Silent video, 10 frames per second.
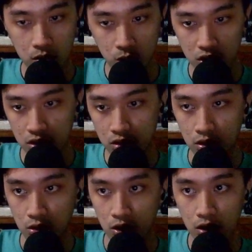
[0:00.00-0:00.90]
which is
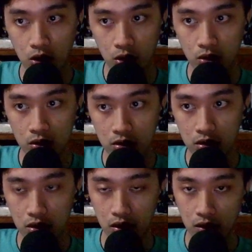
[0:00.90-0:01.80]
the red
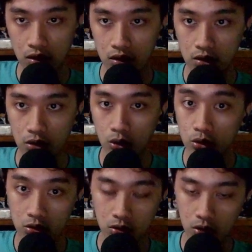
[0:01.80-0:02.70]
oaks and the
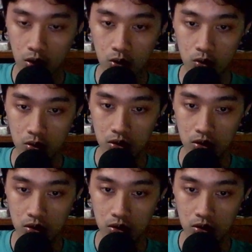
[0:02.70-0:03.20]
oak wood.